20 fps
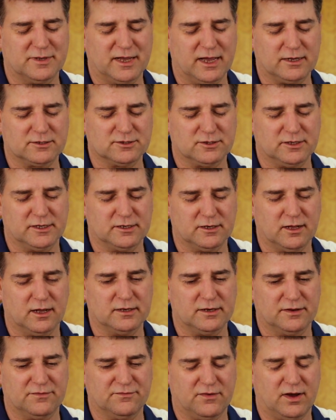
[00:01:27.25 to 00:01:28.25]
me actually in
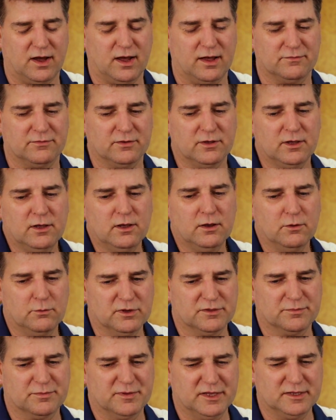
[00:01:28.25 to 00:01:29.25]
95
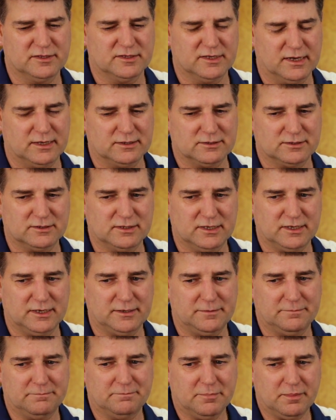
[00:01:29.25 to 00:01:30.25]
with PTSD.